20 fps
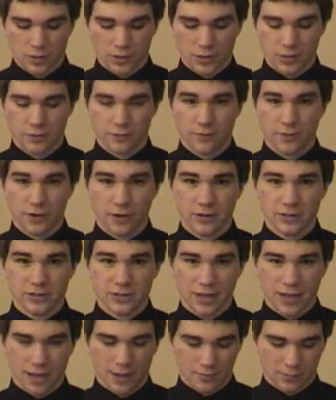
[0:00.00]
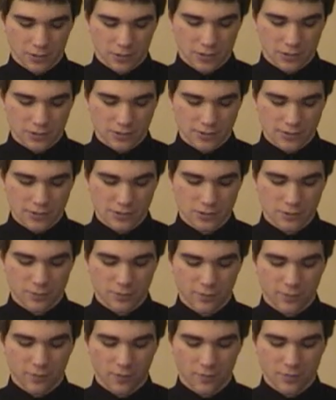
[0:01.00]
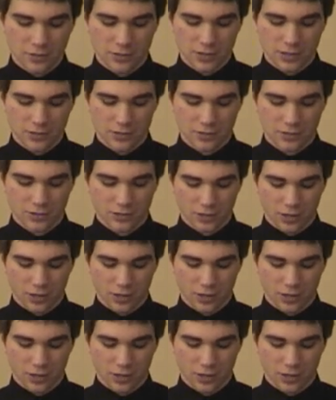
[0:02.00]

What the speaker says: This is very sad because these performance-enhancing